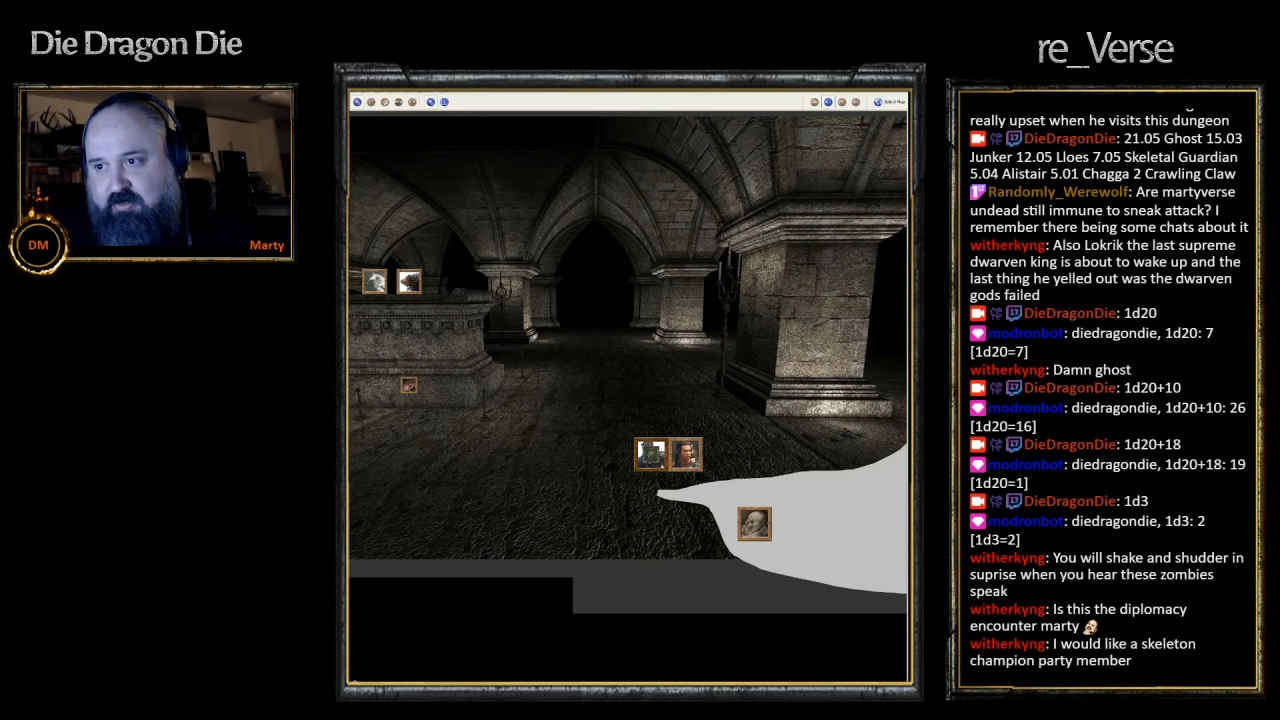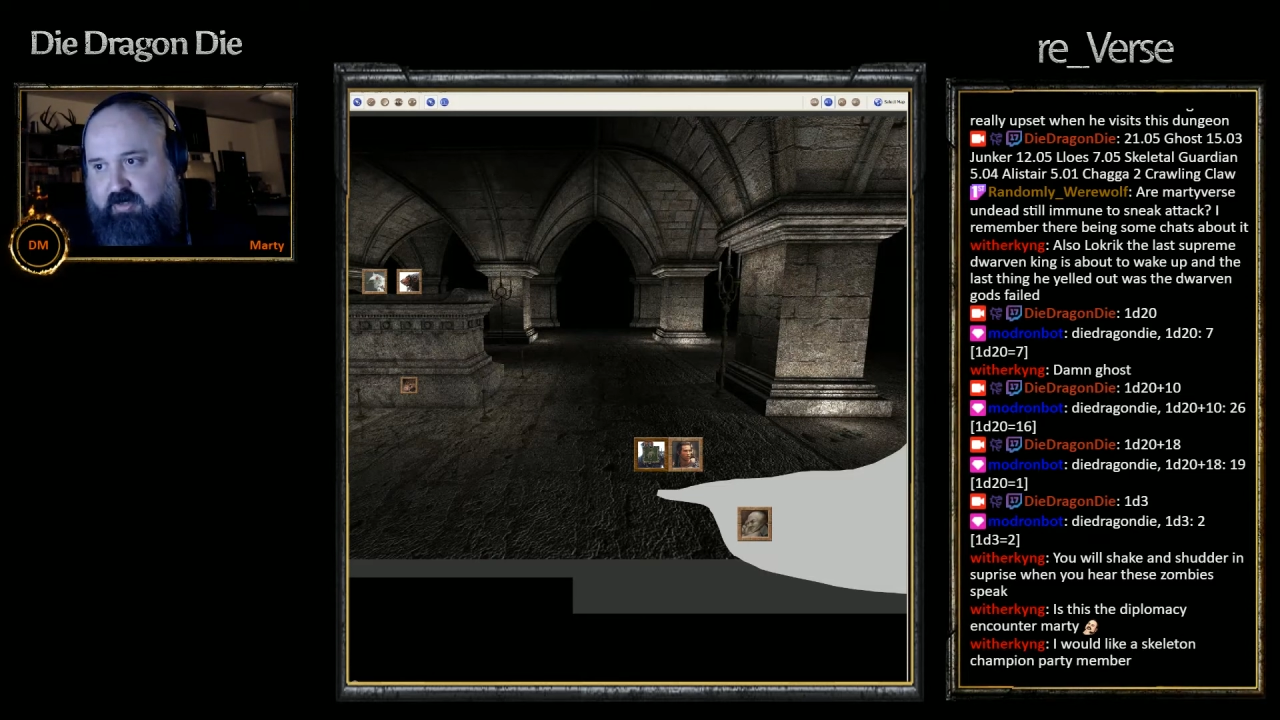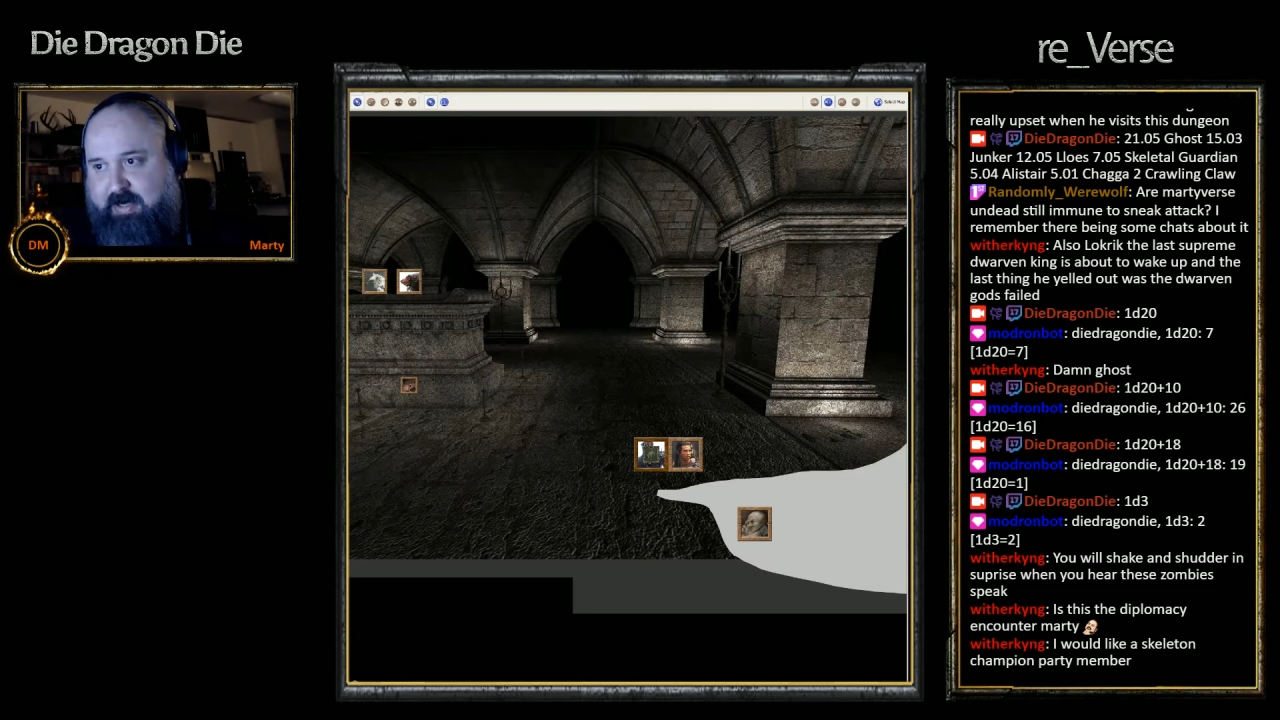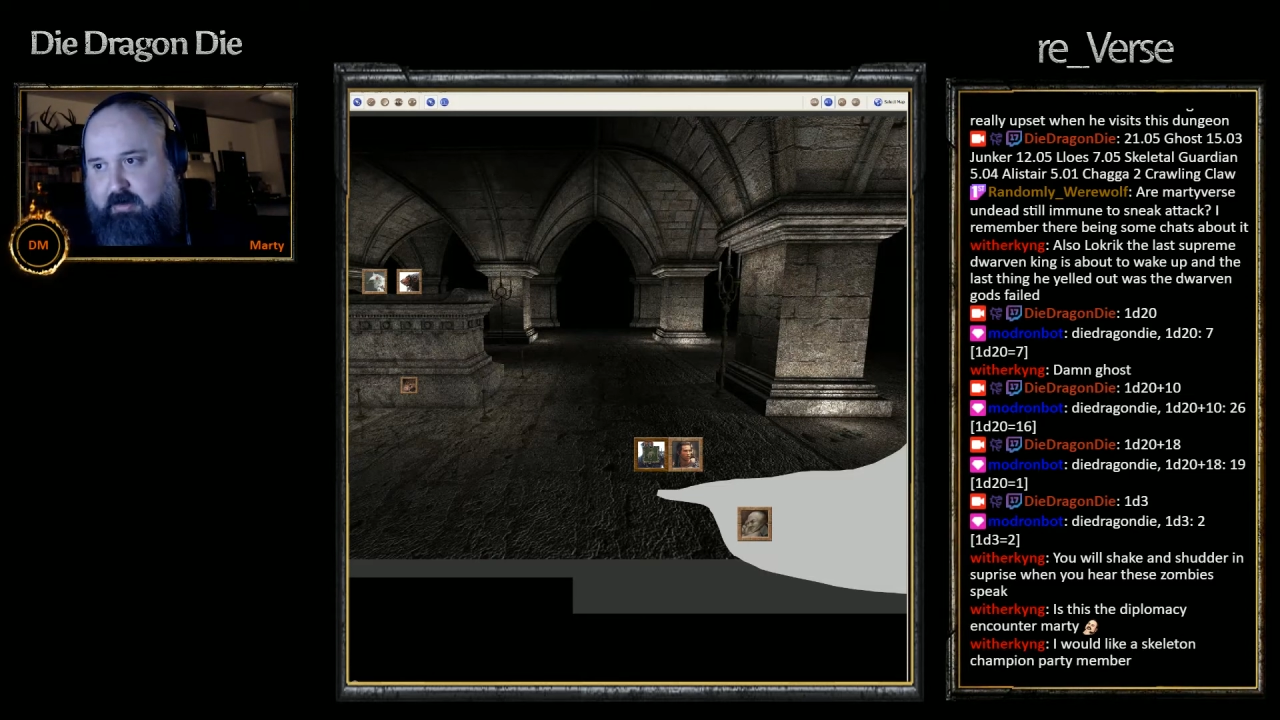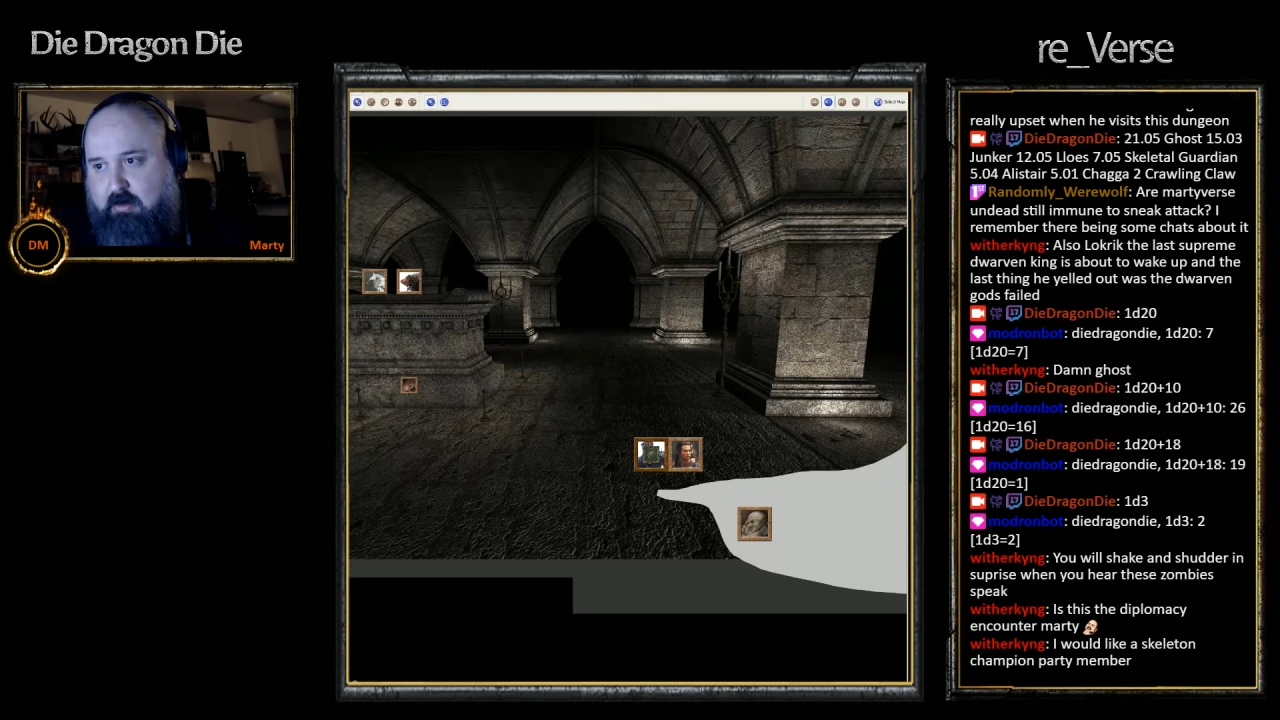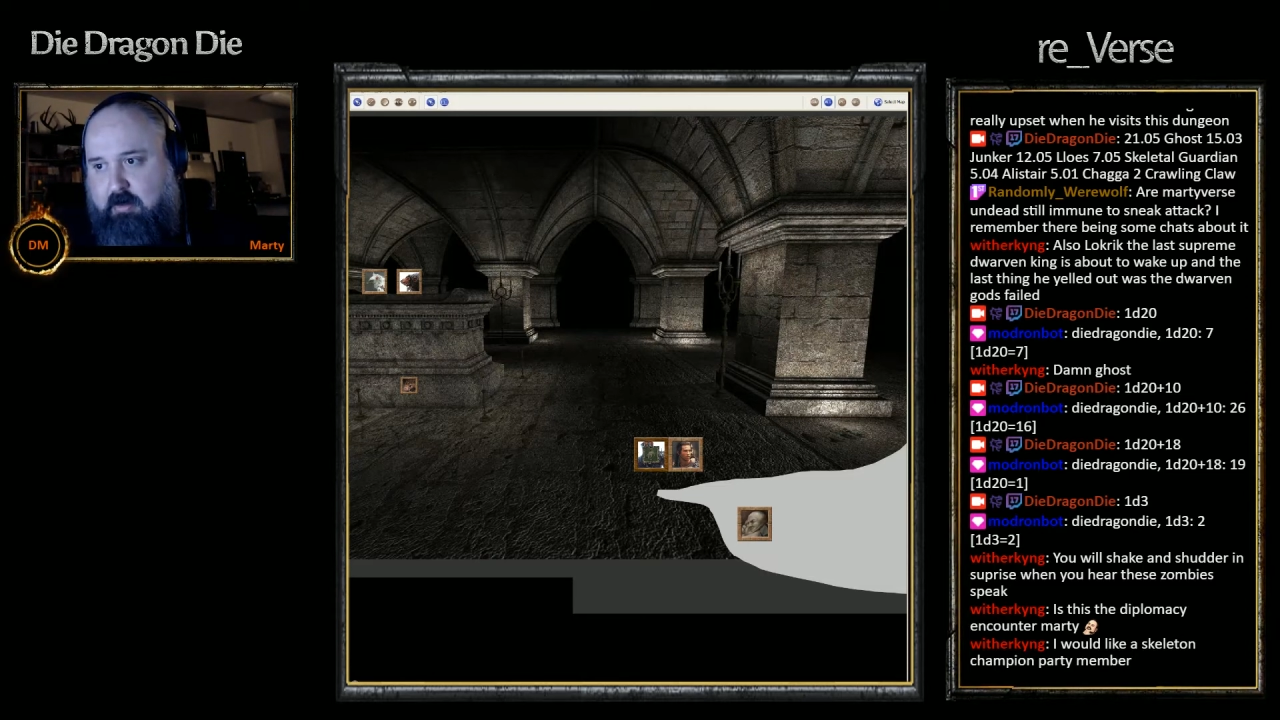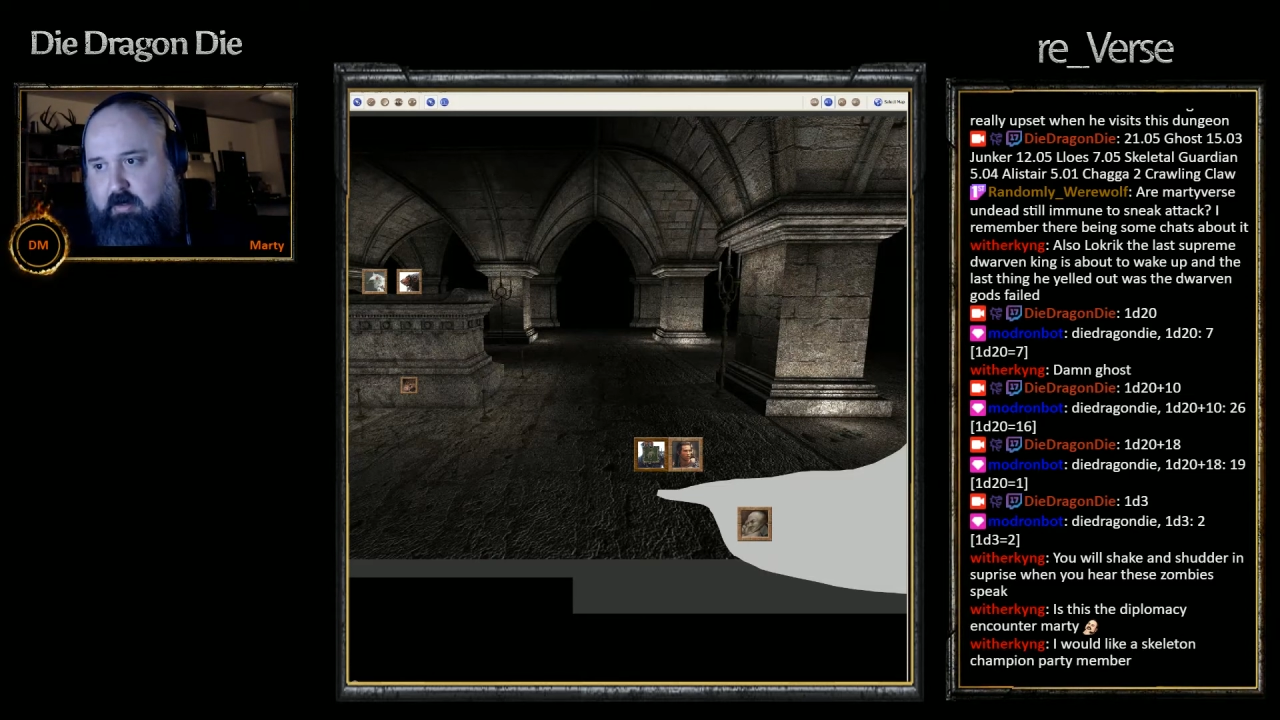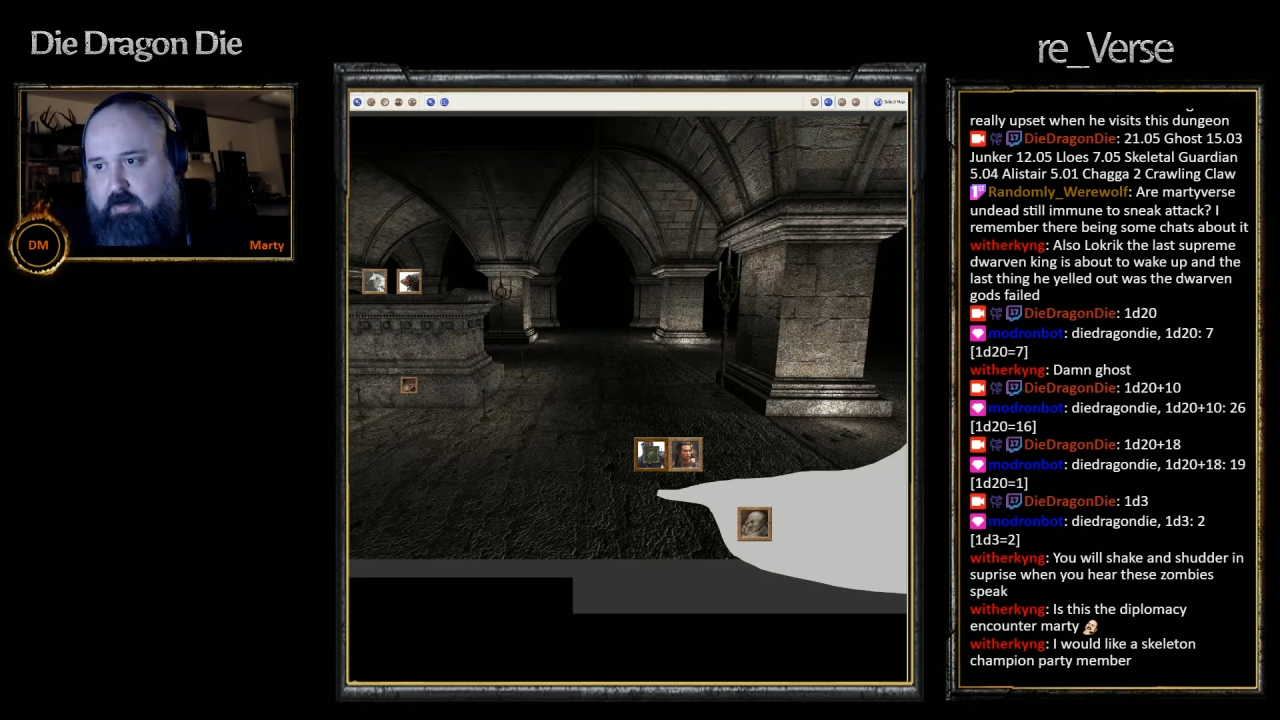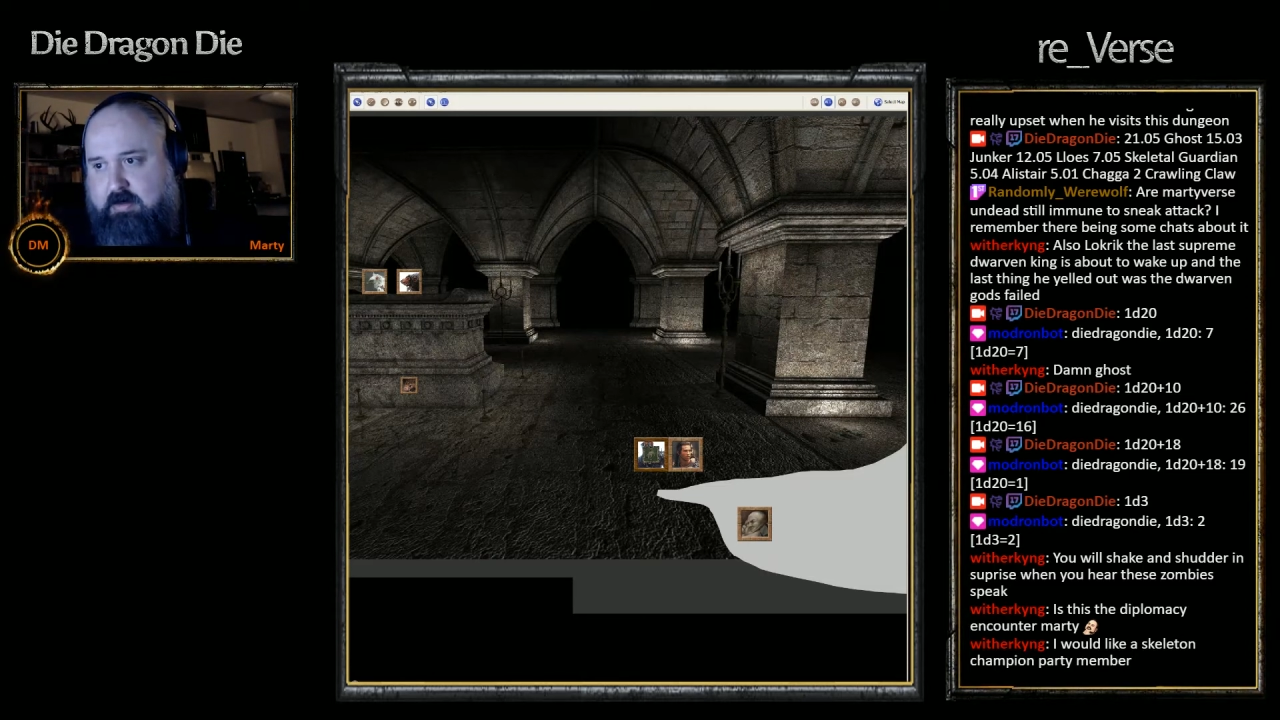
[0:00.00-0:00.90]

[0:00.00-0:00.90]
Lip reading: style,